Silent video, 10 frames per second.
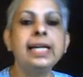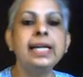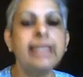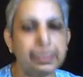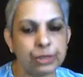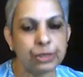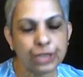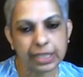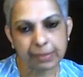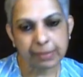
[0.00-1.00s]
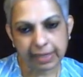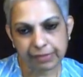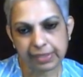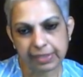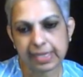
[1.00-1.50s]
Climate change
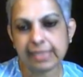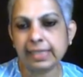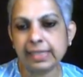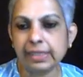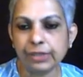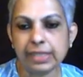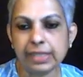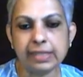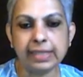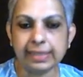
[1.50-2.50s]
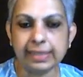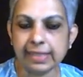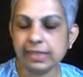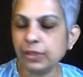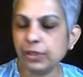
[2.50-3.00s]
manifests as an increase in the
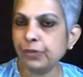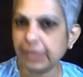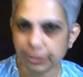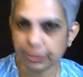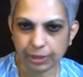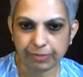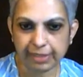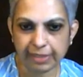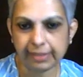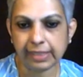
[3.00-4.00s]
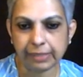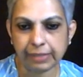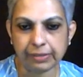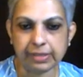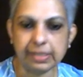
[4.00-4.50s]
intensity of extreme weather
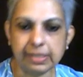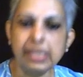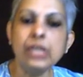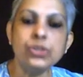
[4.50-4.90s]
events.